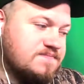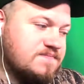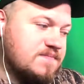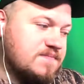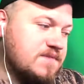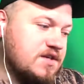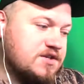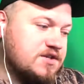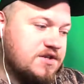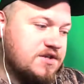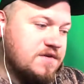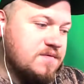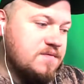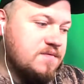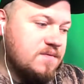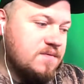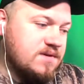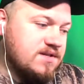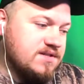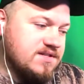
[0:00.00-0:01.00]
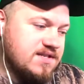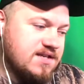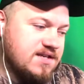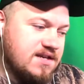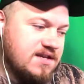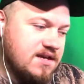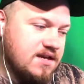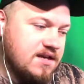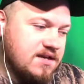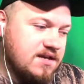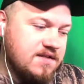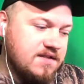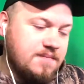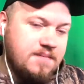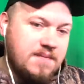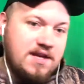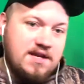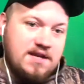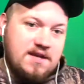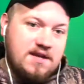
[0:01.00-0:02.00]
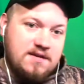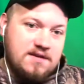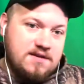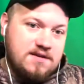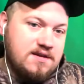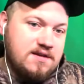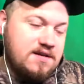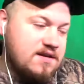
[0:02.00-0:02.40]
to shoot is the Minigun.